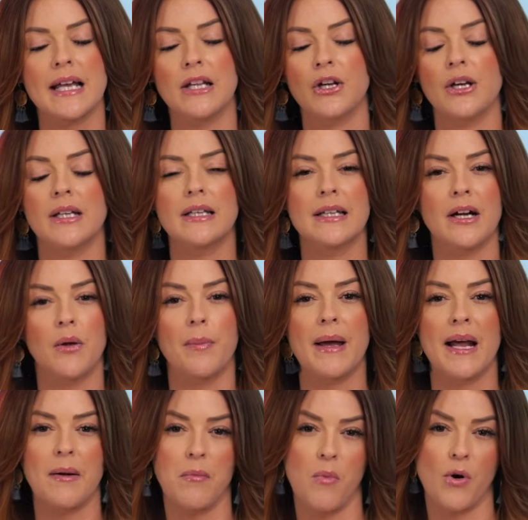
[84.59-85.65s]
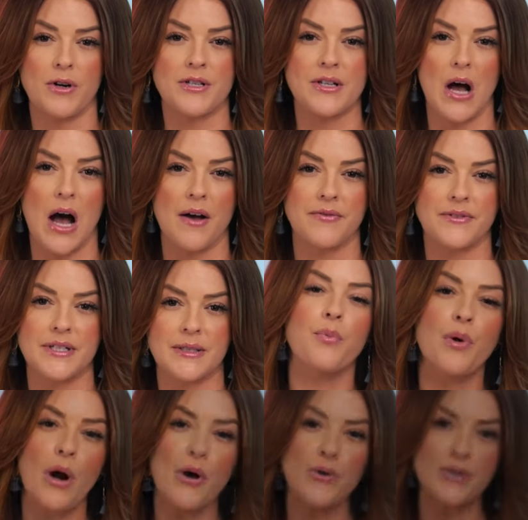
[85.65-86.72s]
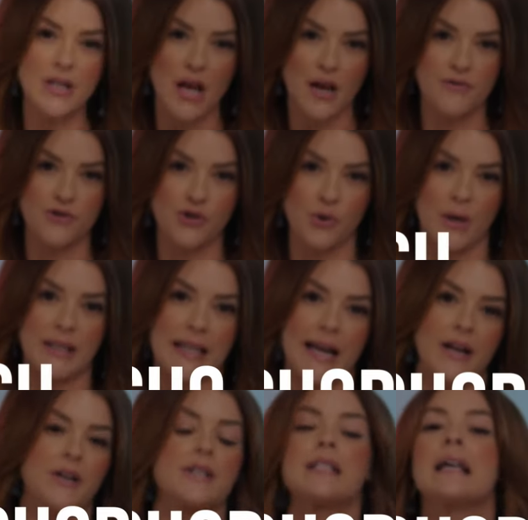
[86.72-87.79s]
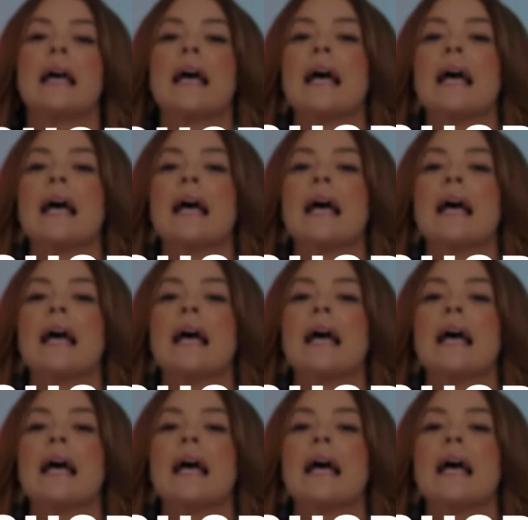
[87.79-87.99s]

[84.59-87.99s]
They look a little bit more soft. Pros of short layers.